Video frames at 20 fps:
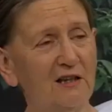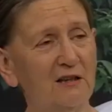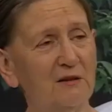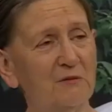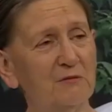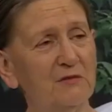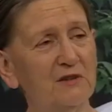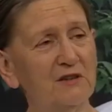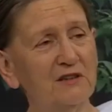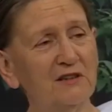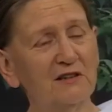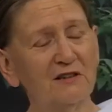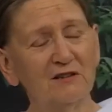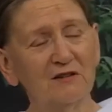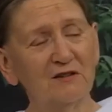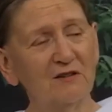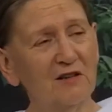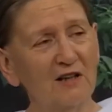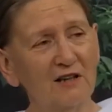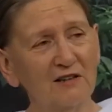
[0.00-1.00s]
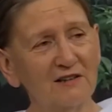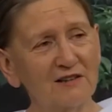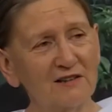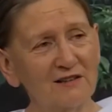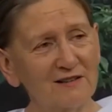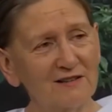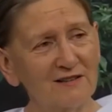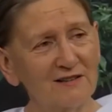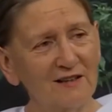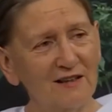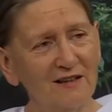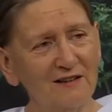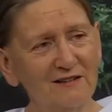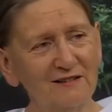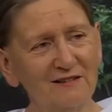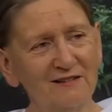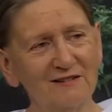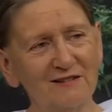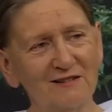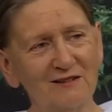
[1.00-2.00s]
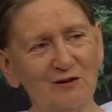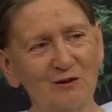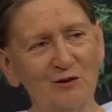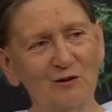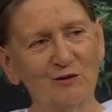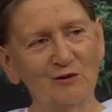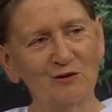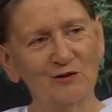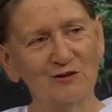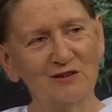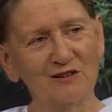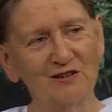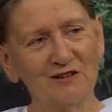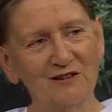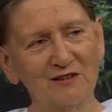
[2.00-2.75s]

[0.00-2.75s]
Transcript: But they don't understand God.